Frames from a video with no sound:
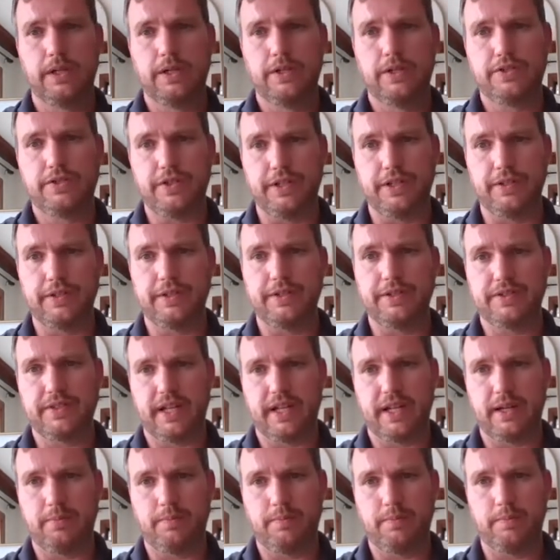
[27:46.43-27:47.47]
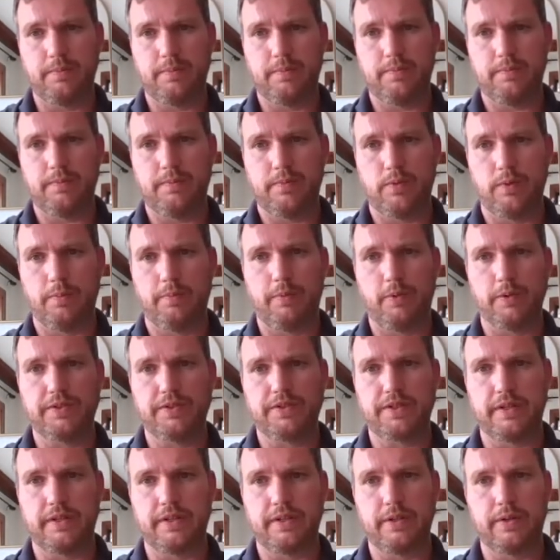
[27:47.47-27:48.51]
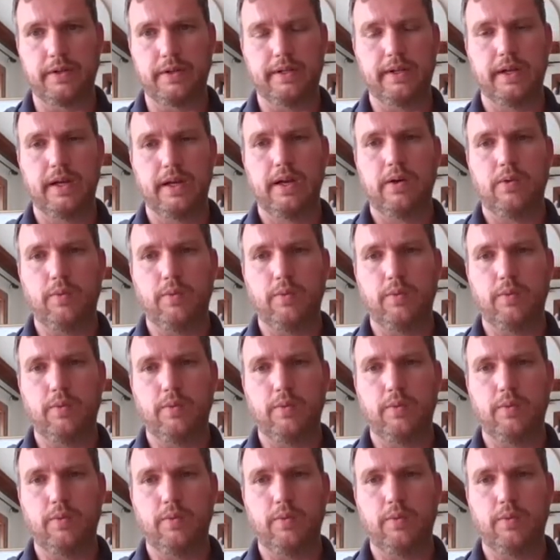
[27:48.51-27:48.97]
So you can set up reports to do it.